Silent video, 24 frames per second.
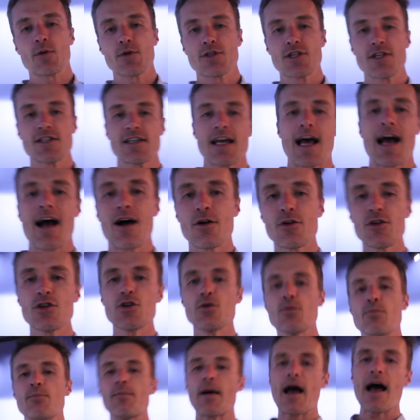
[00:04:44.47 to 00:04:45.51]
which is how do
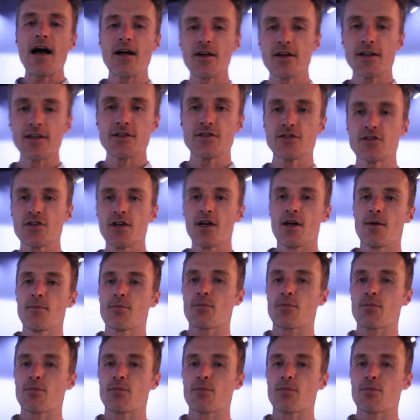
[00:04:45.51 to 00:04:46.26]
you balance